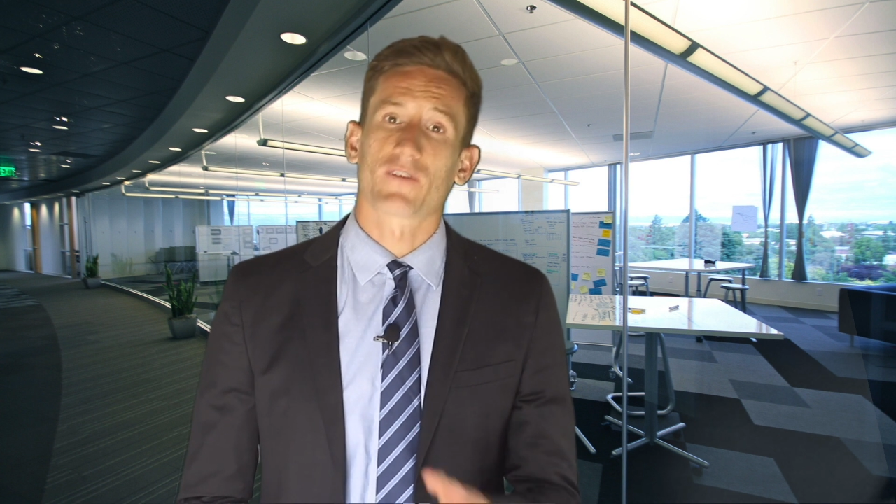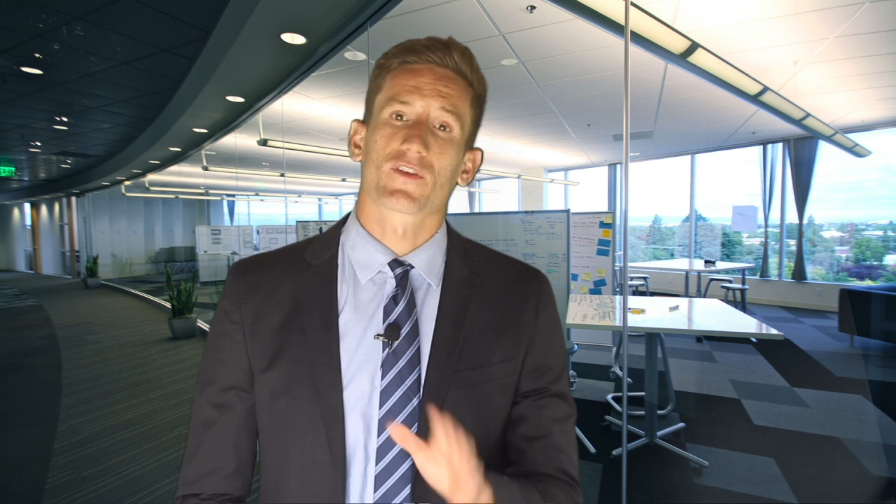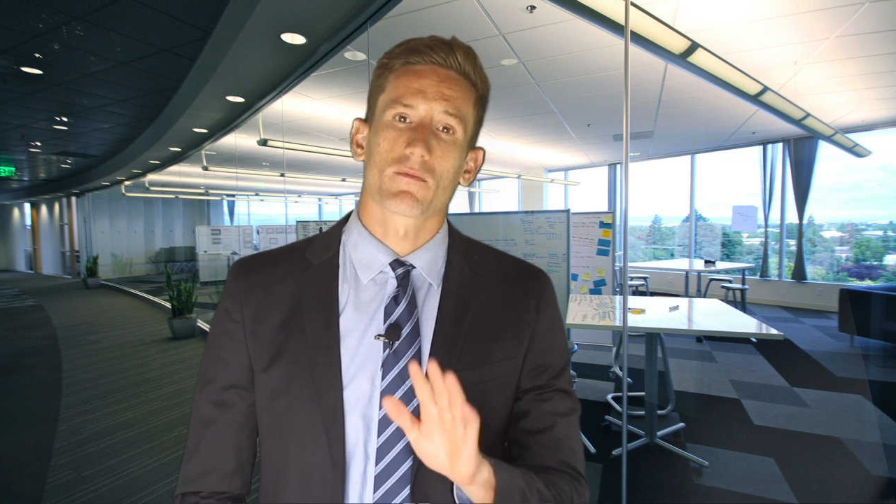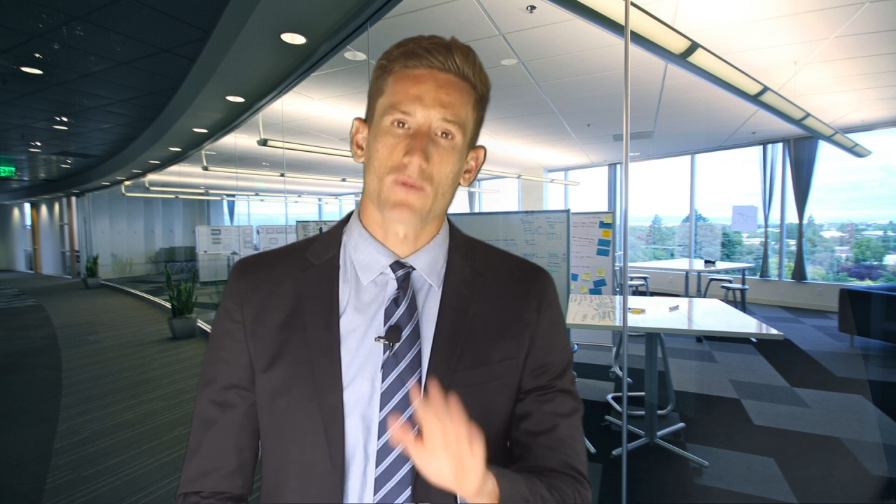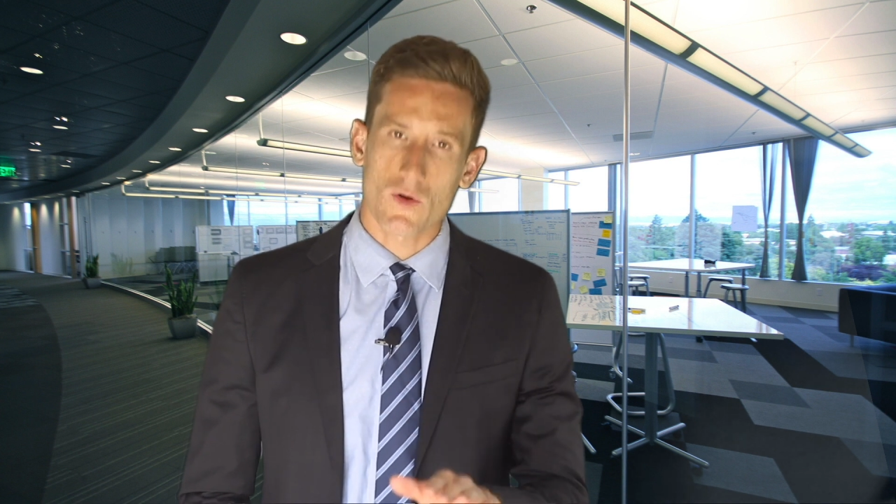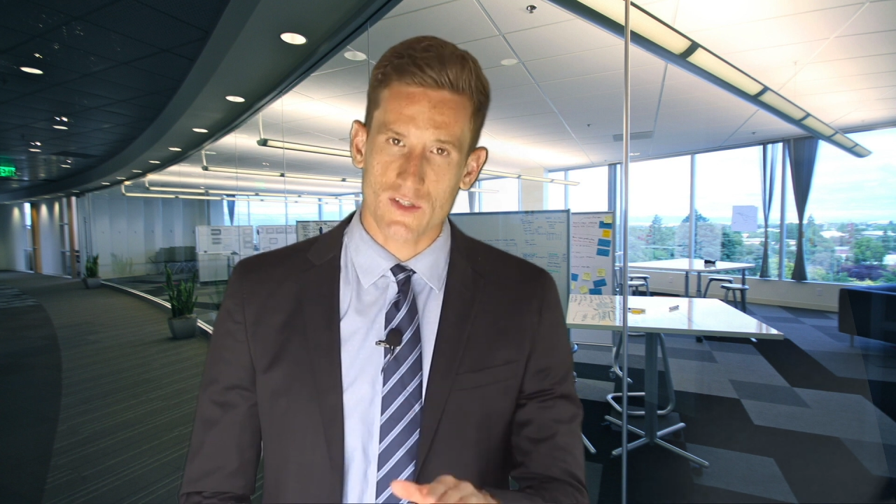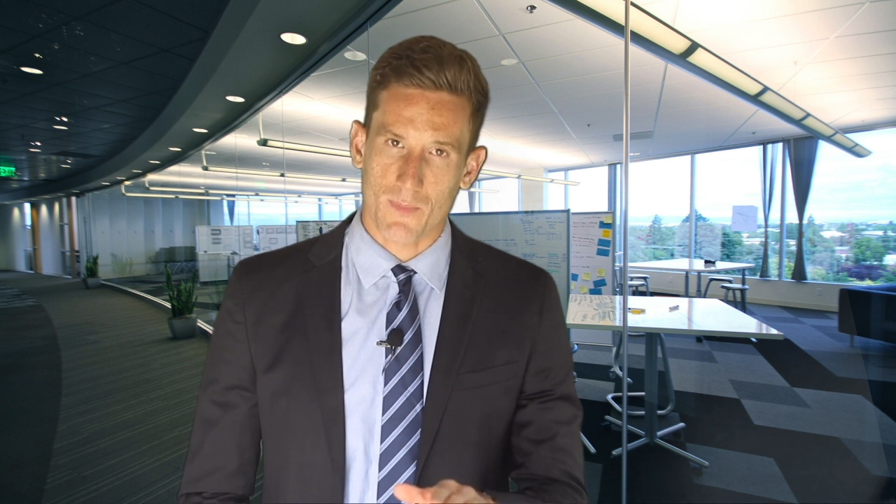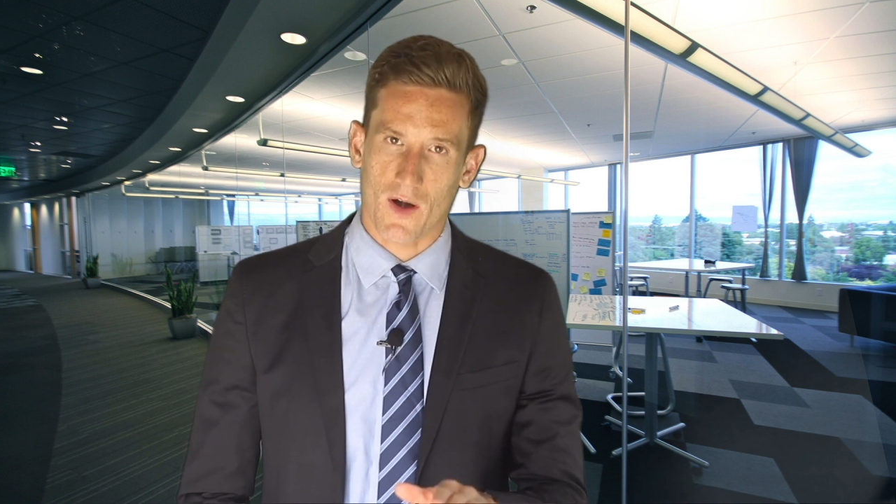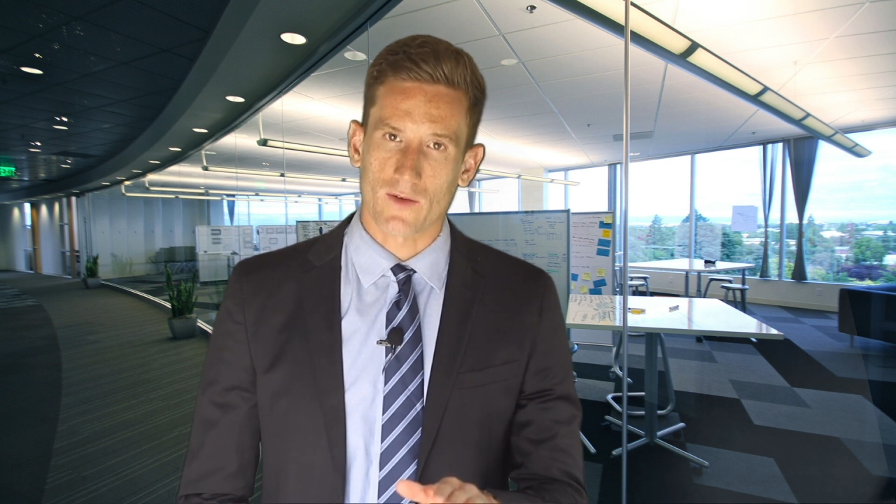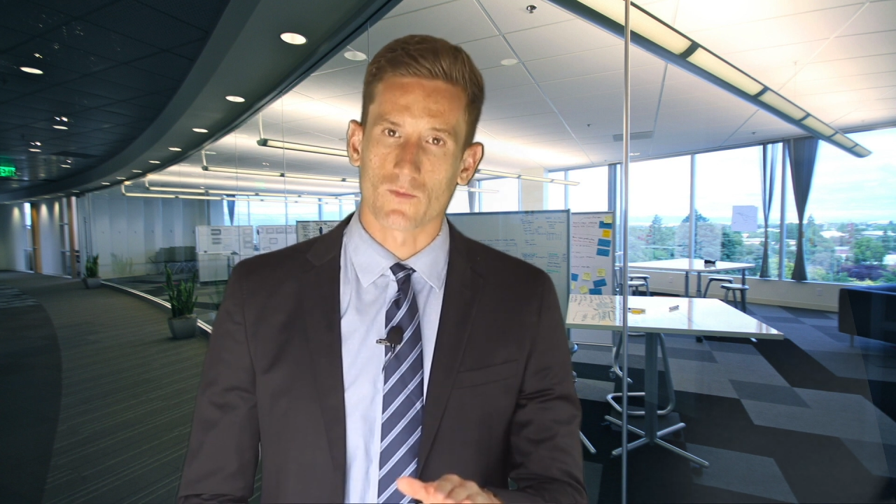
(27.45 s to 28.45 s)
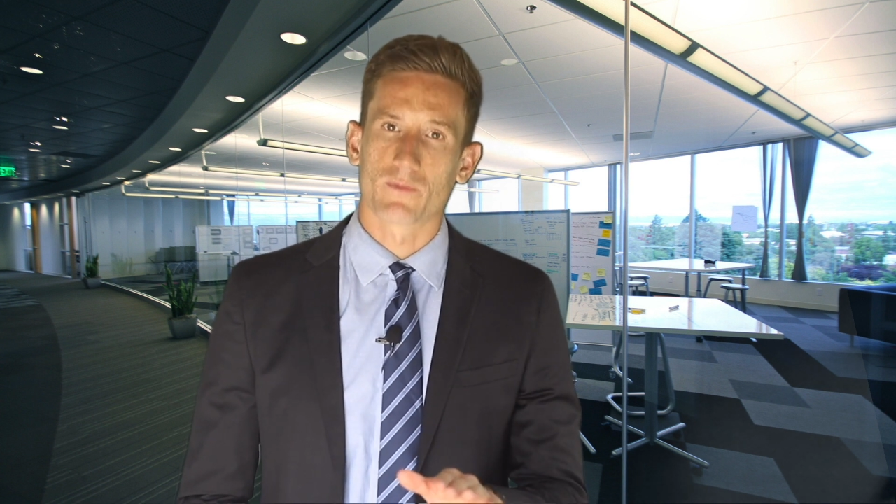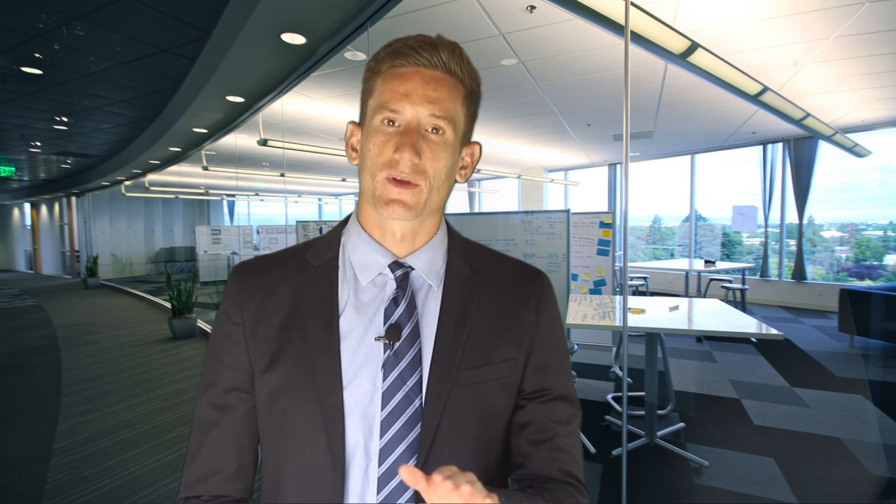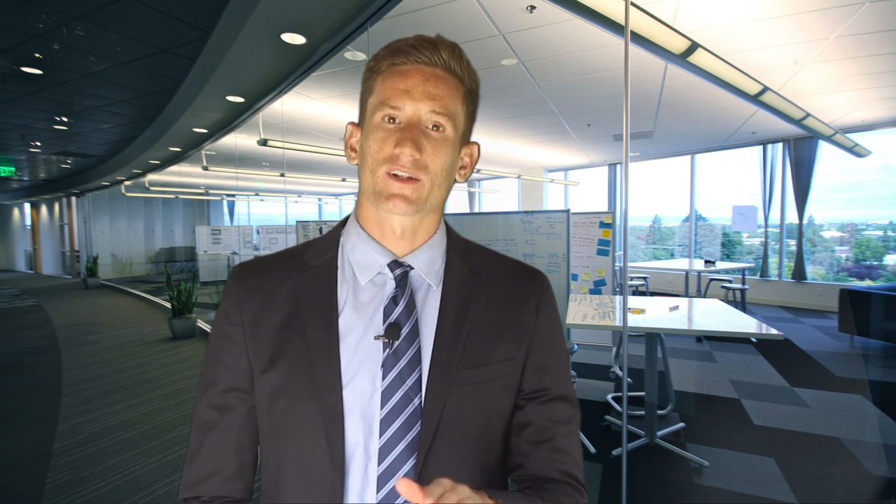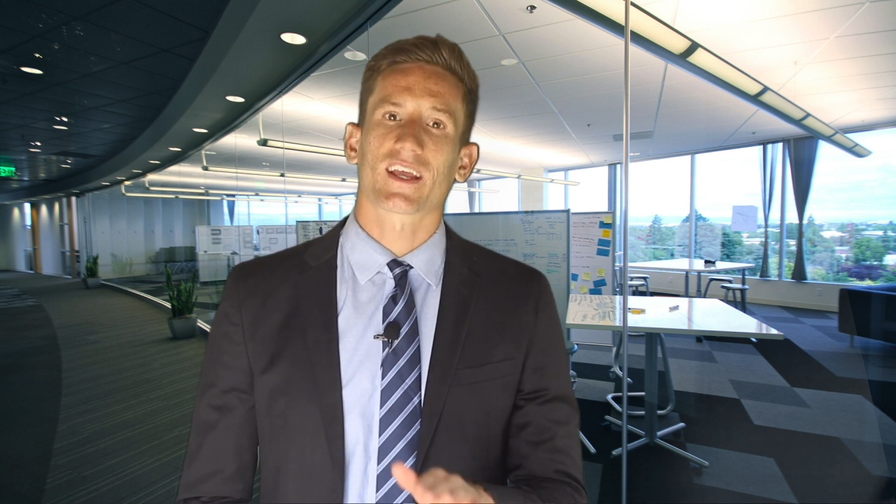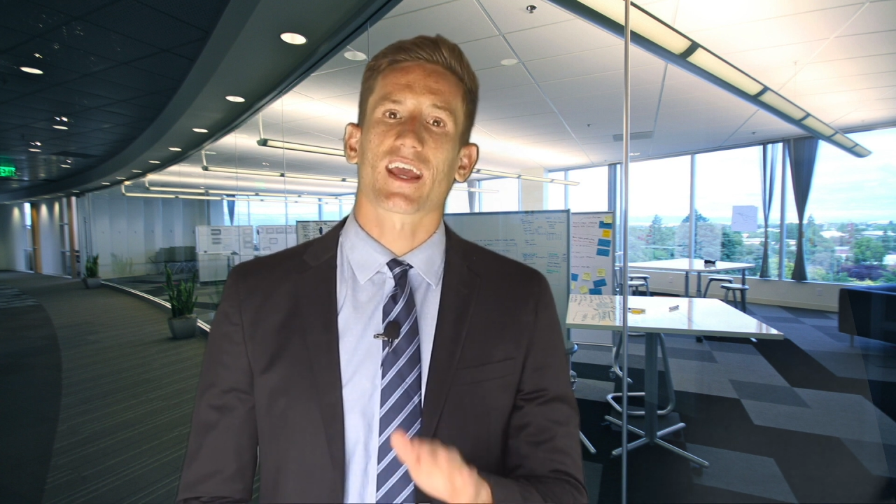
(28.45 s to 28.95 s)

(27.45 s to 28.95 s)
But for the most part, when building